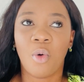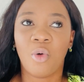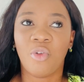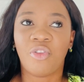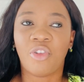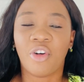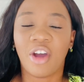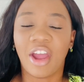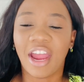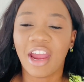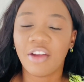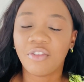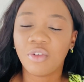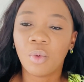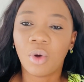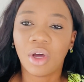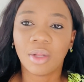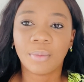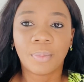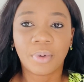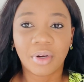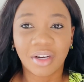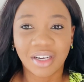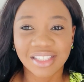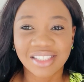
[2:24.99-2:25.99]
for every
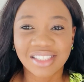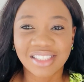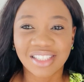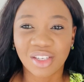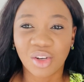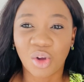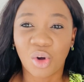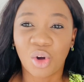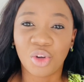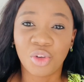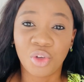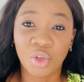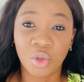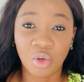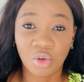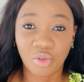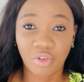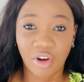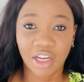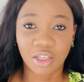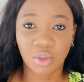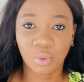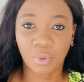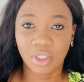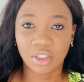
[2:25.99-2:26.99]
one person or new
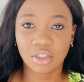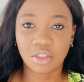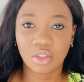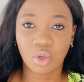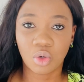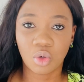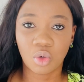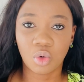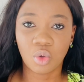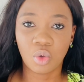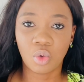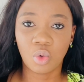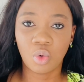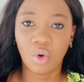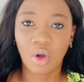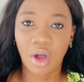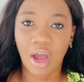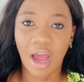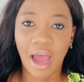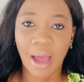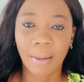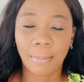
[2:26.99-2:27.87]
graduate who